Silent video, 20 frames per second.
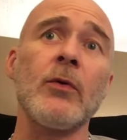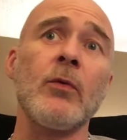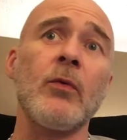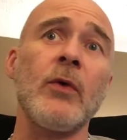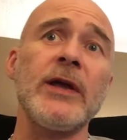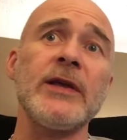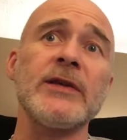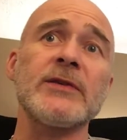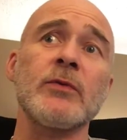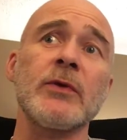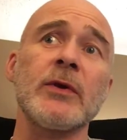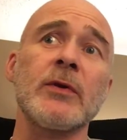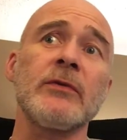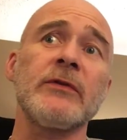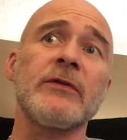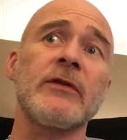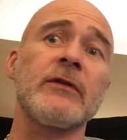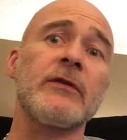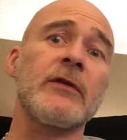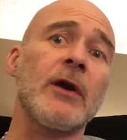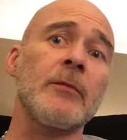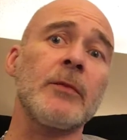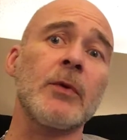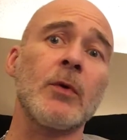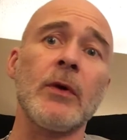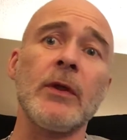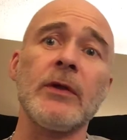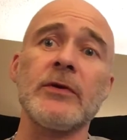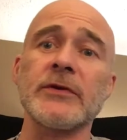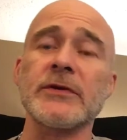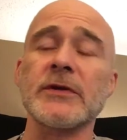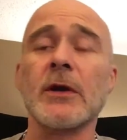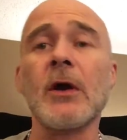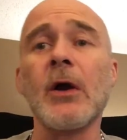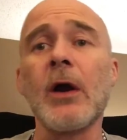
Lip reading: the ways we can determine whether it's a